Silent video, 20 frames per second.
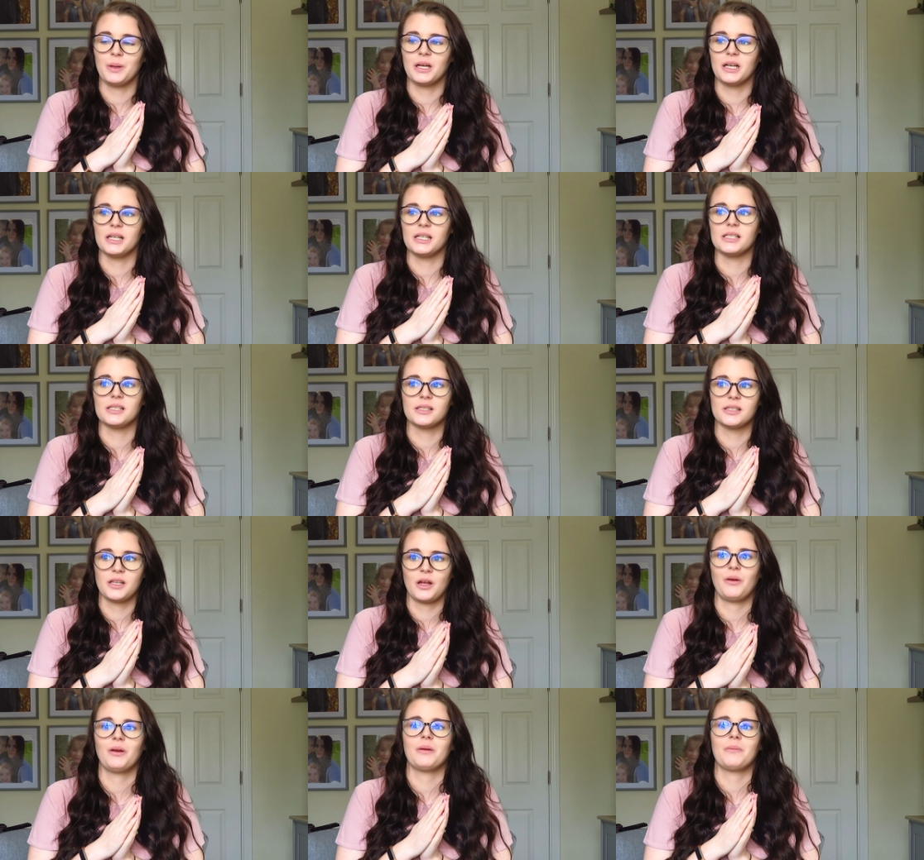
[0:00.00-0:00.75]

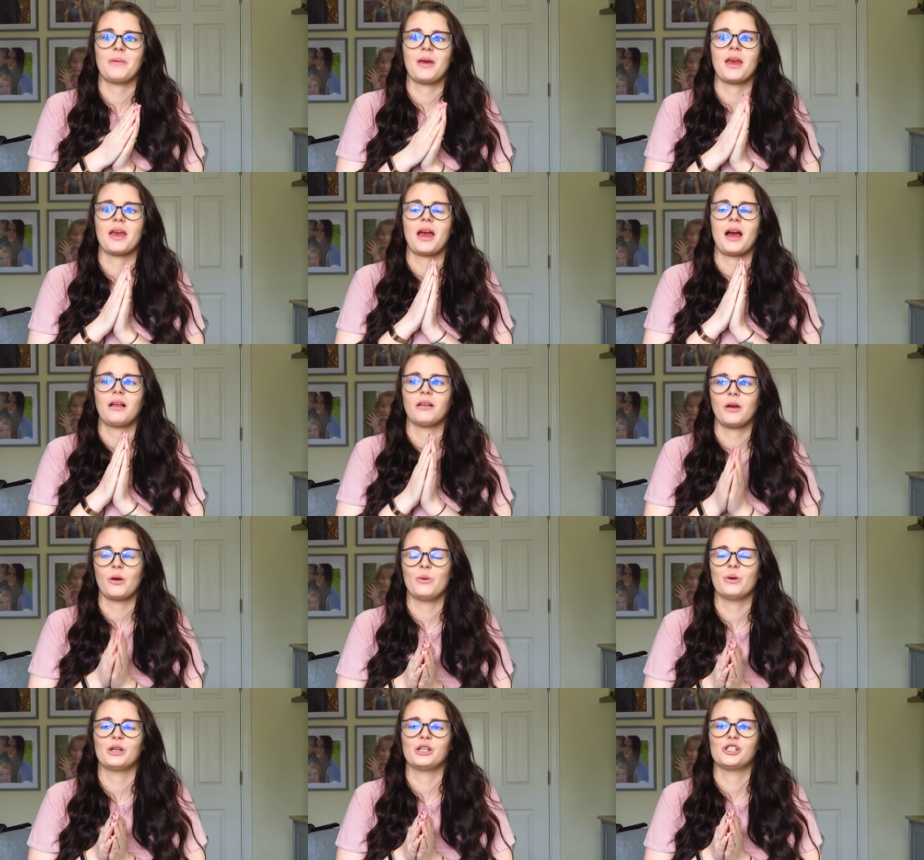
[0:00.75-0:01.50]
because, knowing me, I'll
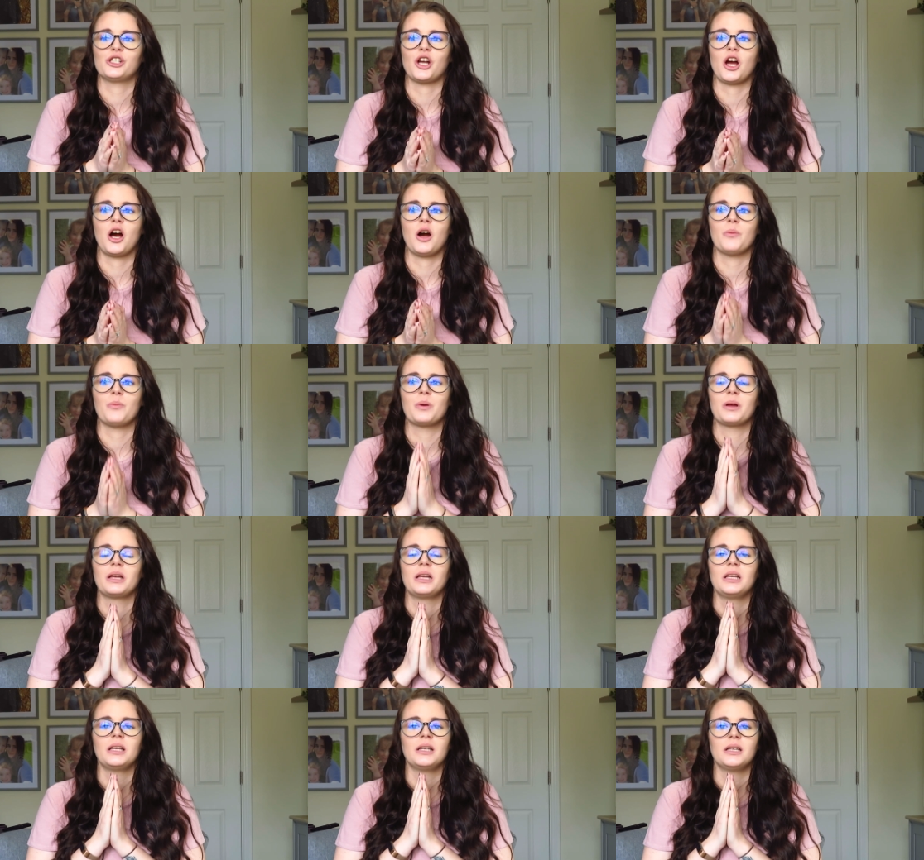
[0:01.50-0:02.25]
go in a shop
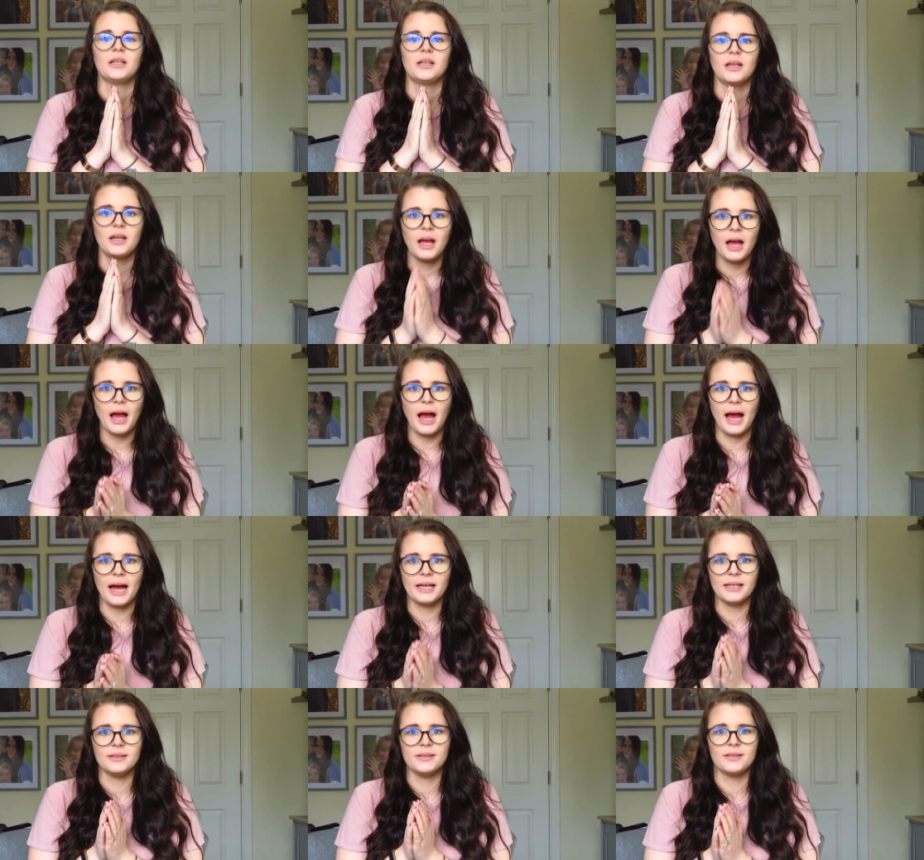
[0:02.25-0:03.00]

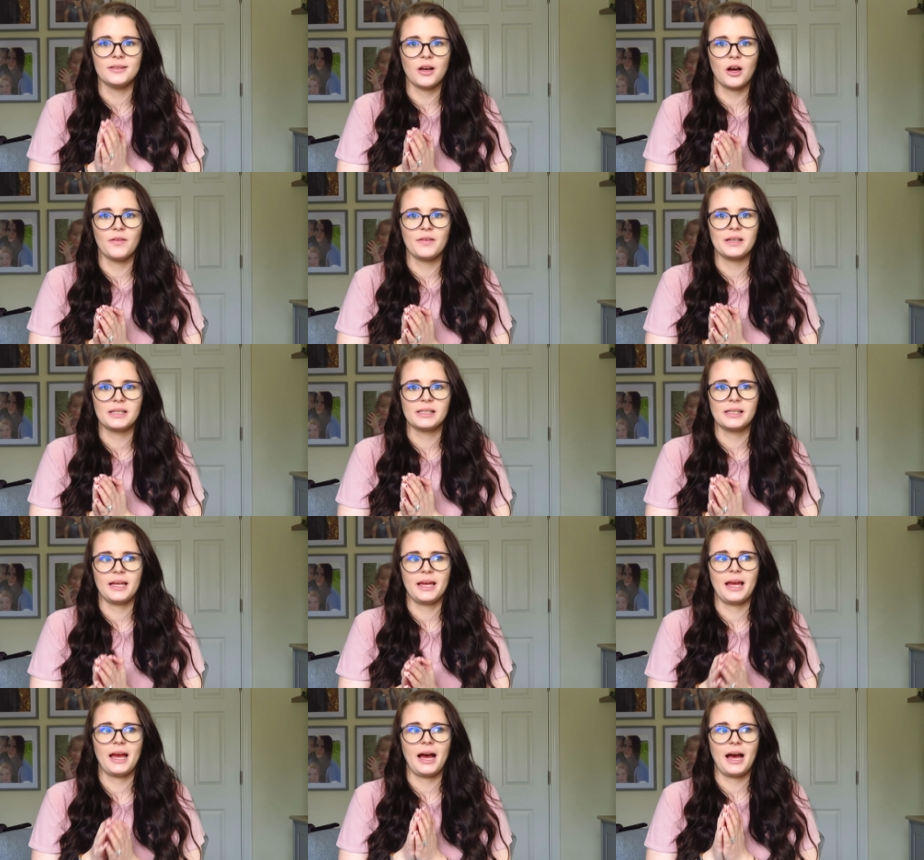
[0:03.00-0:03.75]
and
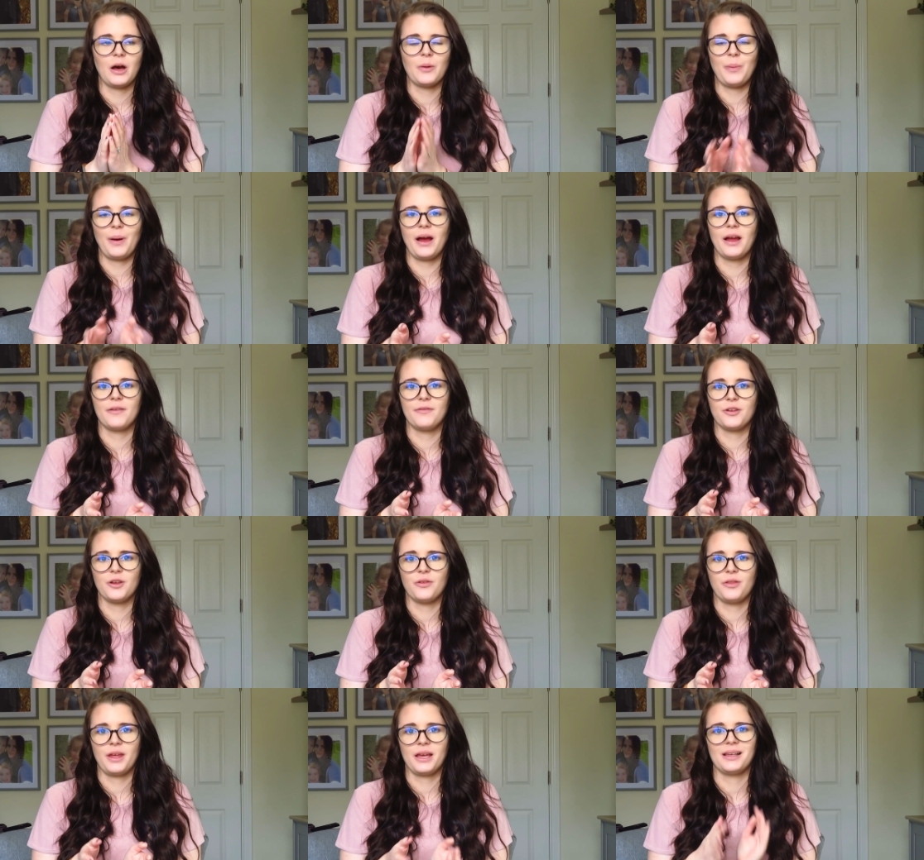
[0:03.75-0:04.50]
obviously I'll buy a
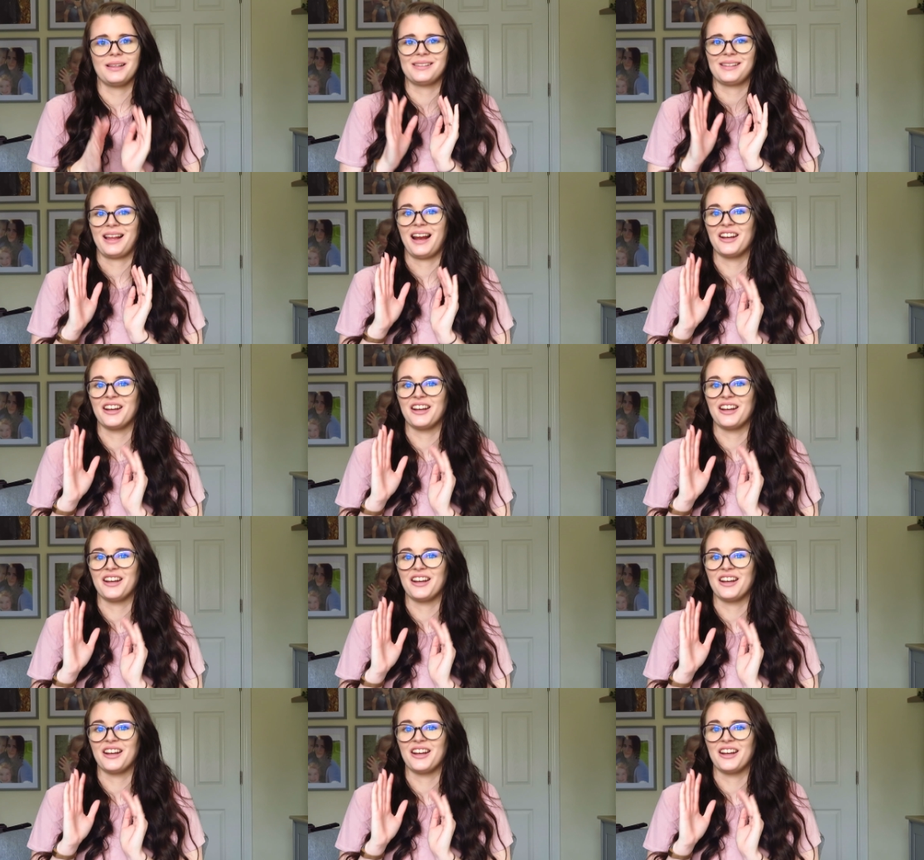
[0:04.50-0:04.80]
few things.